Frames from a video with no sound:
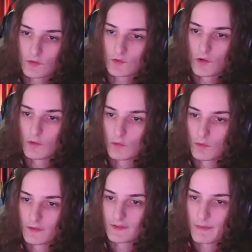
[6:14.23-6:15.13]

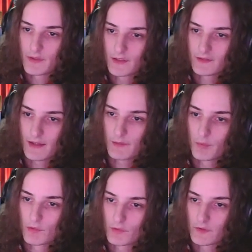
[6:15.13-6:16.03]
so a double attack
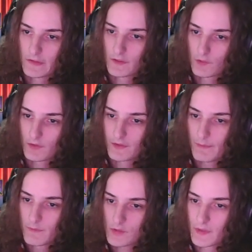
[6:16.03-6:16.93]
bonus and a crit
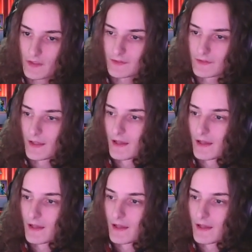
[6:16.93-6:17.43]
damage piece.